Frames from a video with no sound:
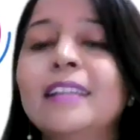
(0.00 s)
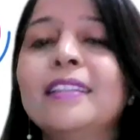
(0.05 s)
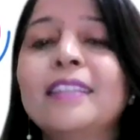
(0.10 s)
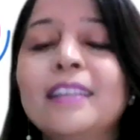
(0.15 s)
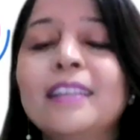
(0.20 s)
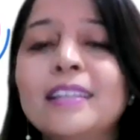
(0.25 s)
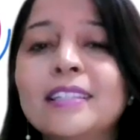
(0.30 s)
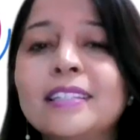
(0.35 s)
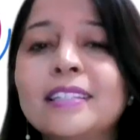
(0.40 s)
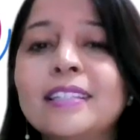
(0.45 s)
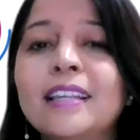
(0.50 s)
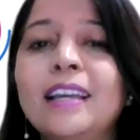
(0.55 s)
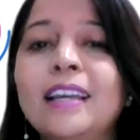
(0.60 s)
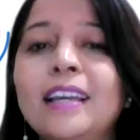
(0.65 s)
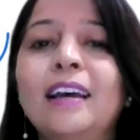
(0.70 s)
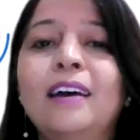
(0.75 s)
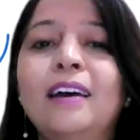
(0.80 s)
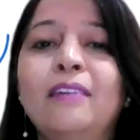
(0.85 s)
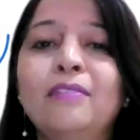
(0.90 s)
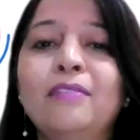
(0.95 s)
This
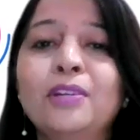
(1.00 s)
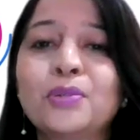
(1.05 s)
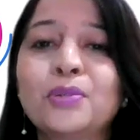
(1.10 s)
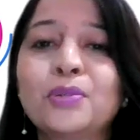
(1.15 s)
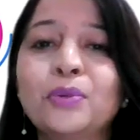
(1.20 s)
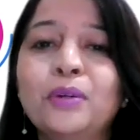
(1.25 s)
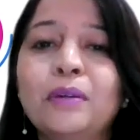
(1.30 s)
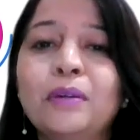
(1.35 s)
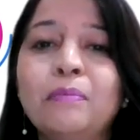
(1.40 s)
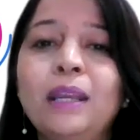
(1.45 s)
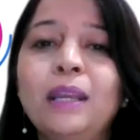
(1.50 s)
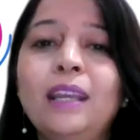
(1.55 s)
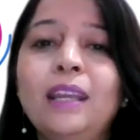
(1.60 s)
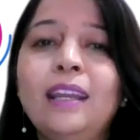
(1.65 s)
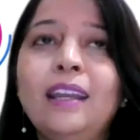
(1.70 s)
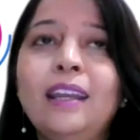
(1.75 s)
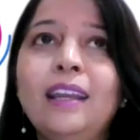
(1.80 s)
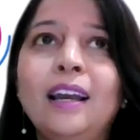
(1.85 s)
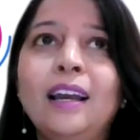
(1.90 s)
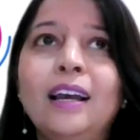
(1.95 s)
we should
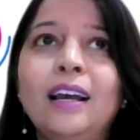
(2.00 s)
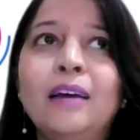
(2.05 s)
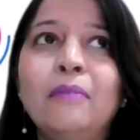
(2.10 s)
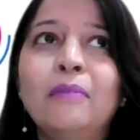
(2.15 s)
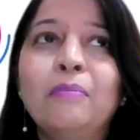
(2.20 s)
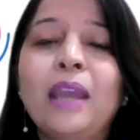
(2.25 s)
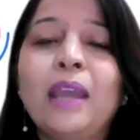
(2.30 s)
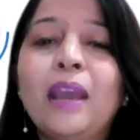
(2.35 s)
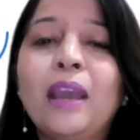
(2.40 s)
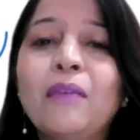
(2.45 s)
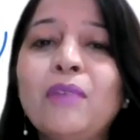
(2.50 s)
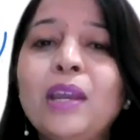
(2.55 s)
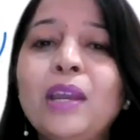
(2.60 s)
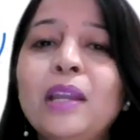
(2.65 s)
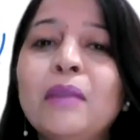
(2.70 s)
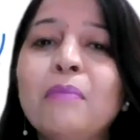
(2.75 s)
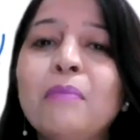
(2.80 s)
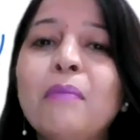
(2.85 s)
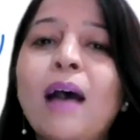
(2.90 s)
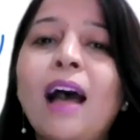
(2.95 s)
be behaving
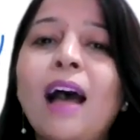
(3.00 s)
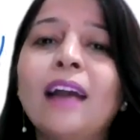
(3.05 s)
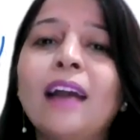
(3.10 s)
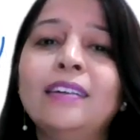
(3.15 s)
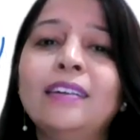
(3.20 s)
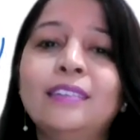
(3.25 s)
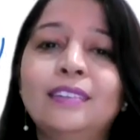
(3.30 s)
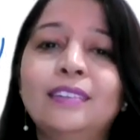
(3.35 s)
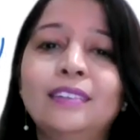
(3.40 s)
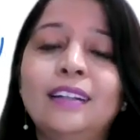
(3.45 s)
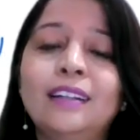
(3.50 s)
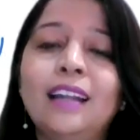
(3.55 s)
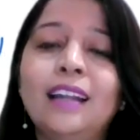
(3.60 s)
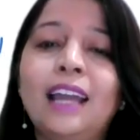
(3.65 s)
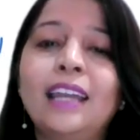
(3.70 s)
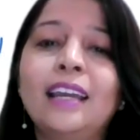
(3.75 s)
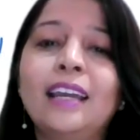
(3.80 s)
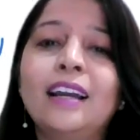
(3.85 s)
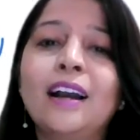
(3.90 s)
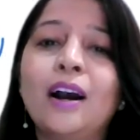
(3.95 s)
in a manner
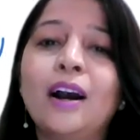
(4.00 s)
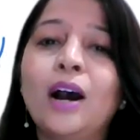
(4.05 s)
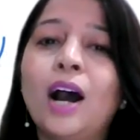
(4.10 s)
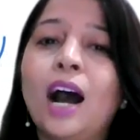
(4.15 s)
like